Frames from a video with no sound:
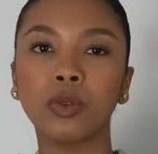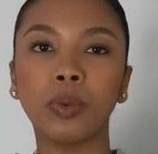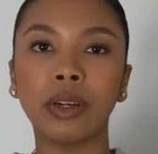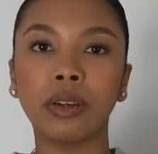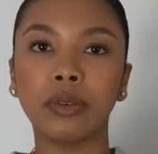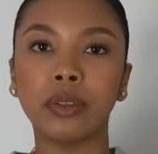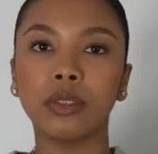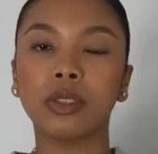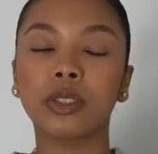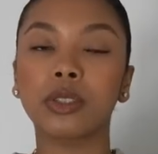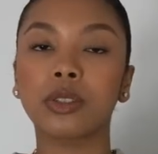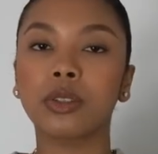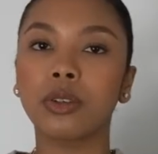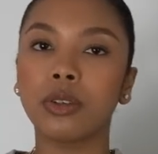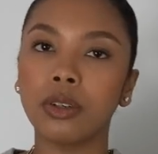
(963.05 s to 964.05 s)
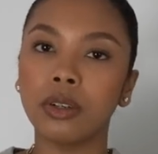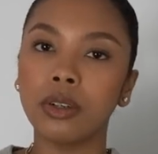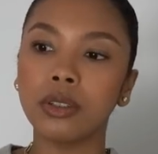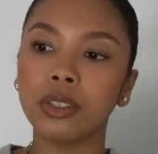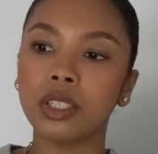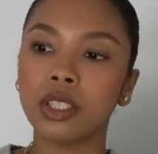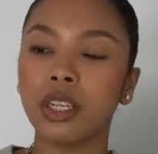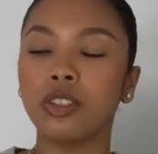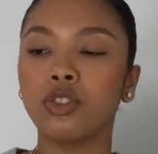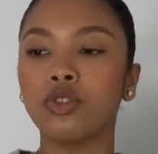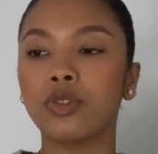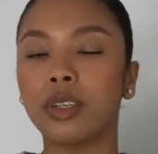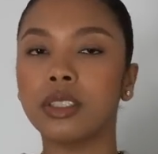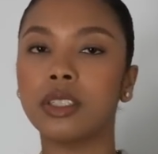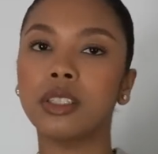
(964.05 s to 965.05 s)
wearing skirts and
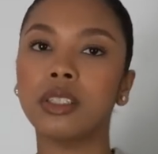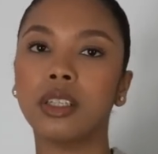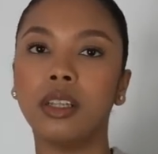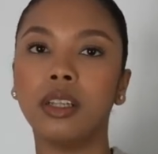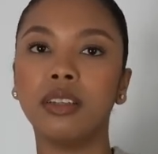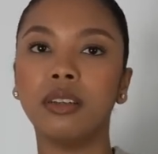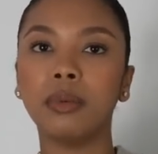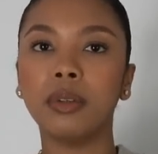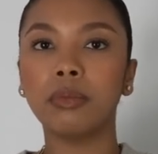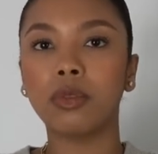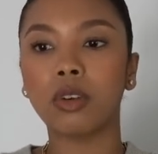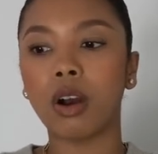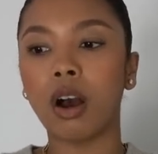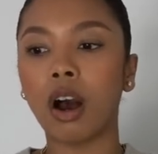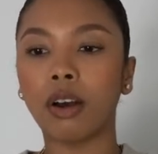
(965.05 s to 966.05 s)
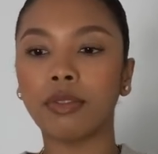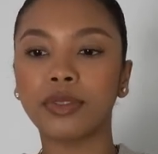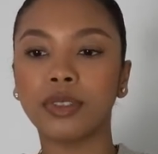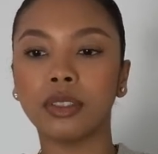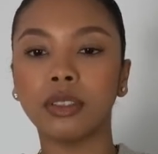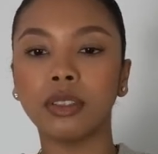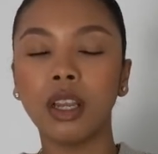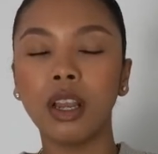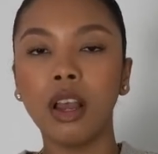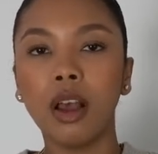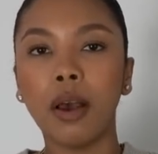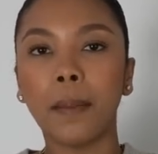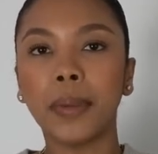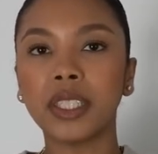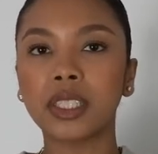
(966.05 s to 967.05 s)
dresses a little bit more often,
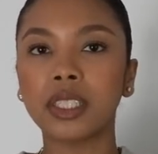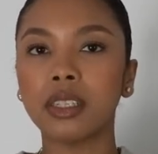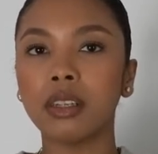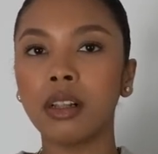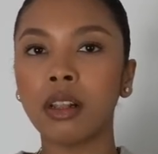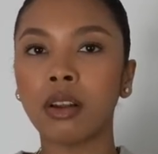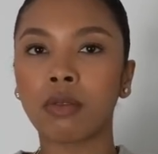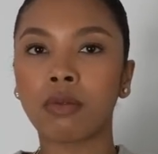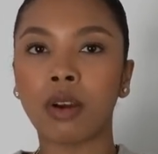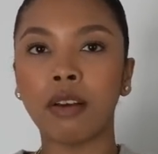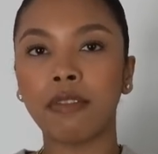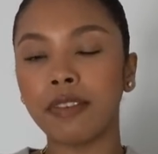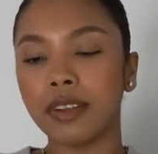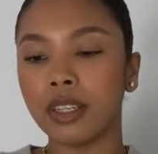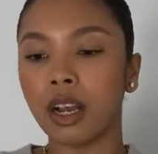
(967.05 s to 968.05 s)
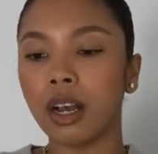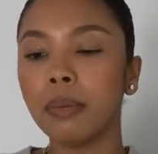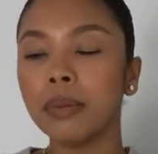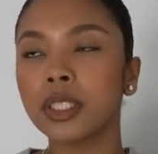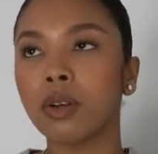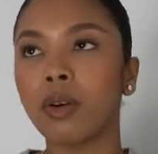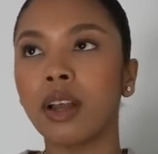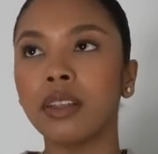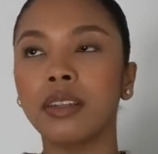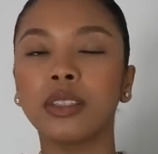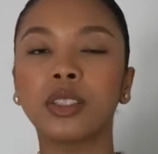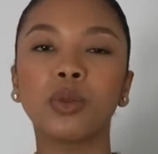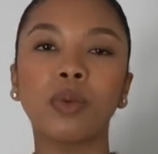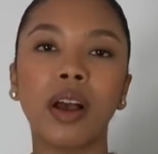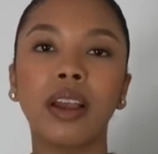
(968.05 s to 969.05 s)
but still rough it up. So
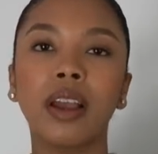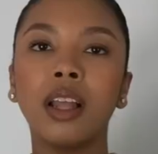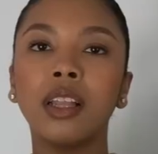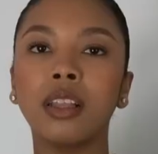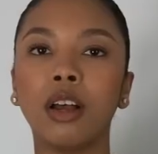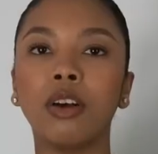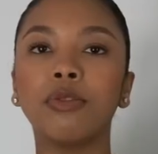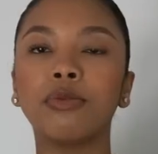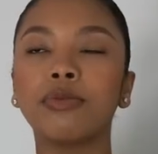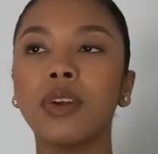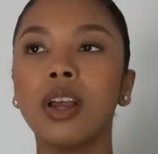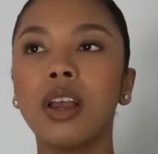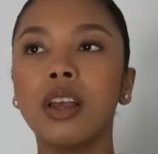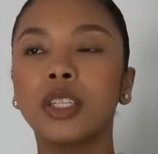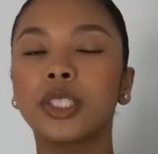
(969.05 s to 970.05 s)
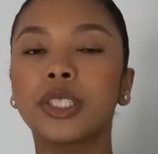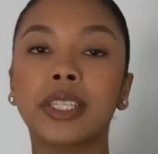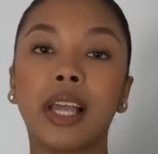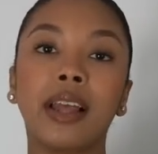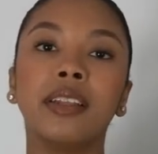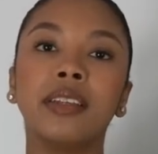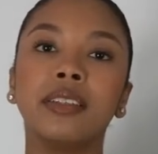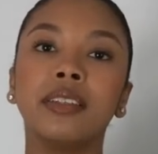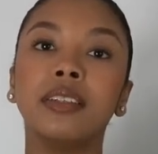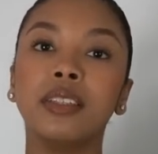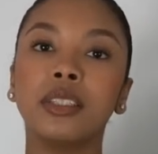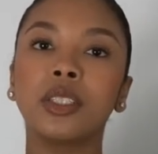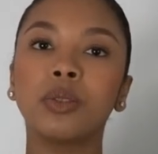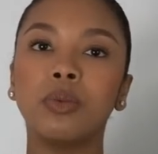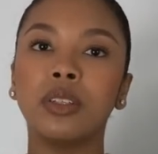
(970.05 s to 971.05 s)
that's why I love styling
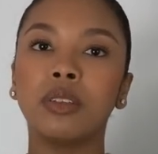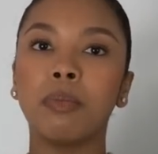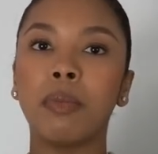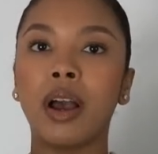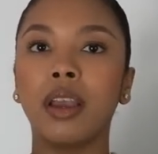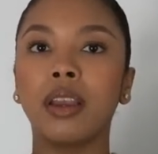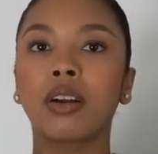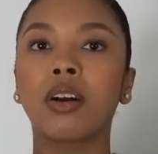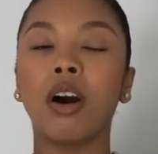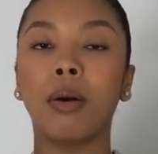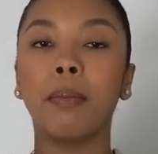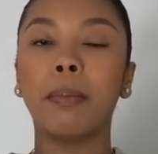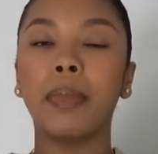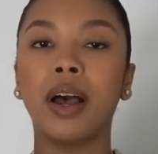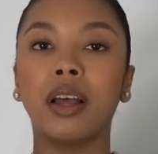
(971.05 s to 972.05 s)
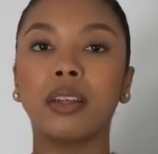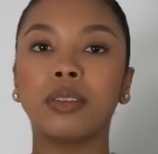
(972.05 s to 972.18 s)
this with my combat